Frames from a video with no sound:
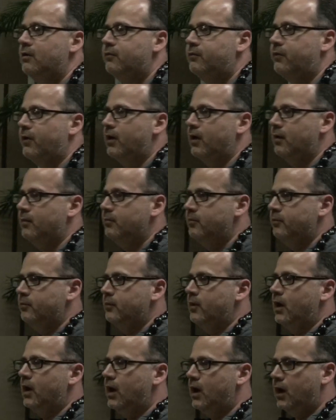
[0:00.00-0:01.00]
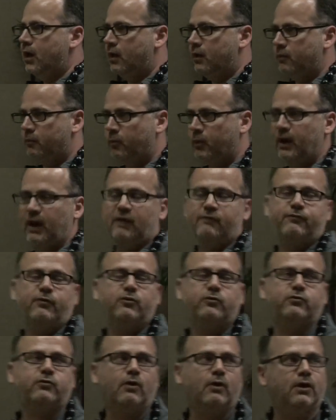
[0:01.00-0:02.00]
from uh, when I
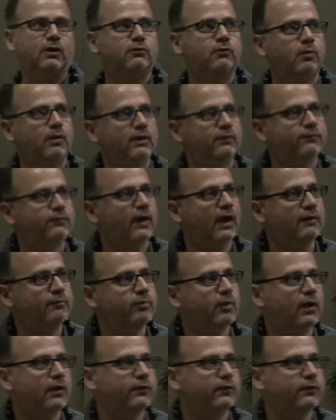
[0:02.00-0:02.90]
first started 25